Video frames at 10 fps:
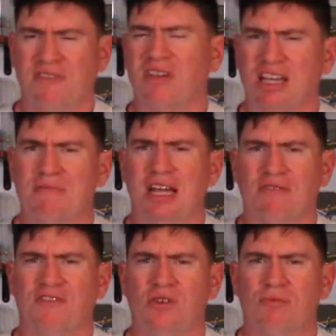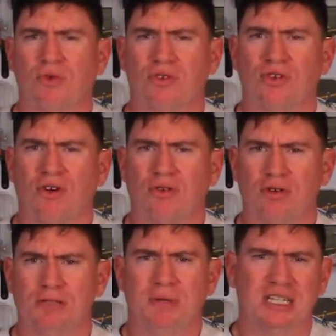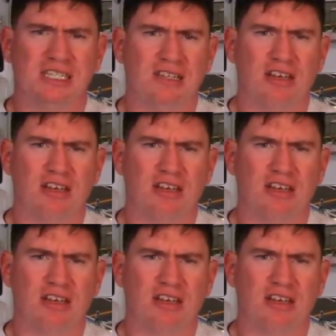I feel like I made a few more dark horse picks.